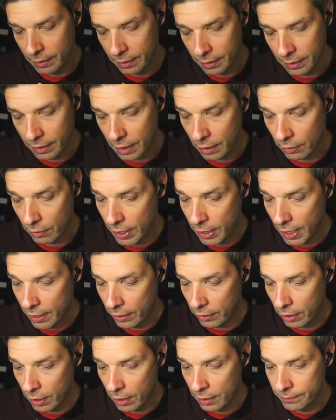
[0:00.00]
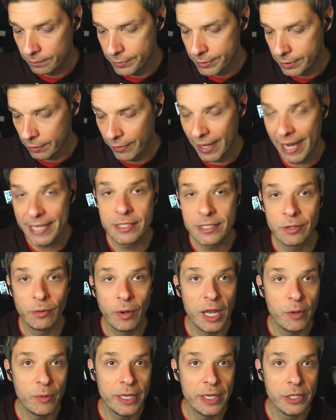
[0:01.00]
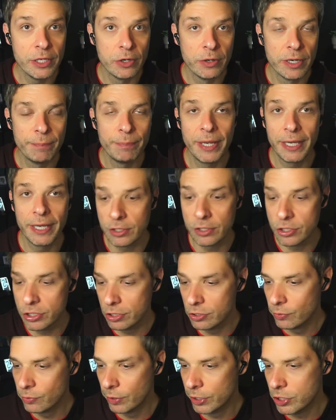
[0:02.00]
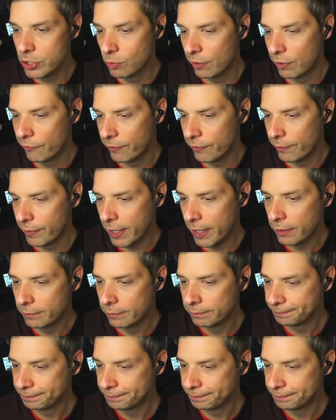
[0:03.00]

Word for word: No, not at all. So that's the way we do it. Pick and choose what you want from there.